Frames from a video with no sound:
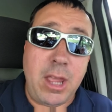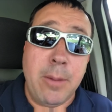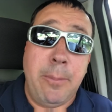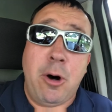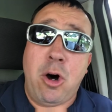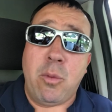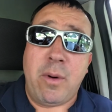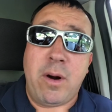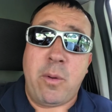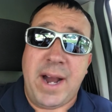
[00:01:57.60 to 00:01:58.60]
Paul
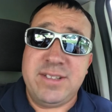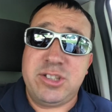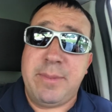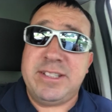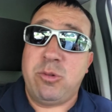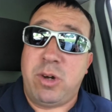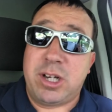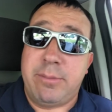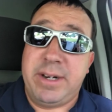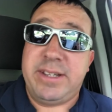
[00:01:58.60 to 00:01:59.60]
Reiser makes a
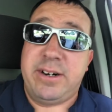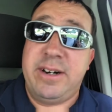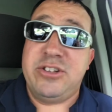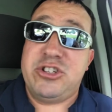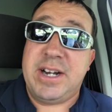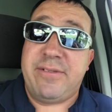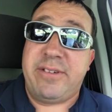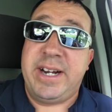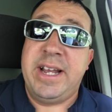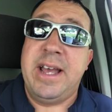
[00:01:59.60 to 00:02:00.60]
welcome return as
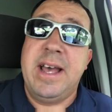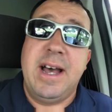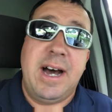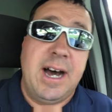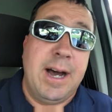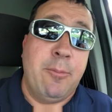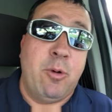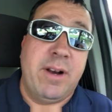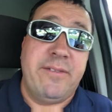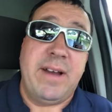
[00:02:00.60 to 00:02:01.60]
Jeffrey, um,
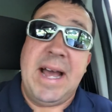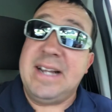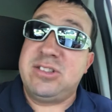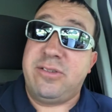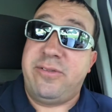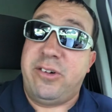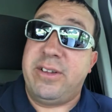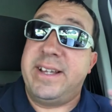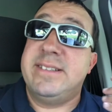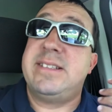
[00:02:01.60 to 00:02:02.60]
one of Axel
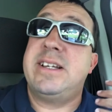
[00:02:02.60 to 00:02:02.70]
Foley's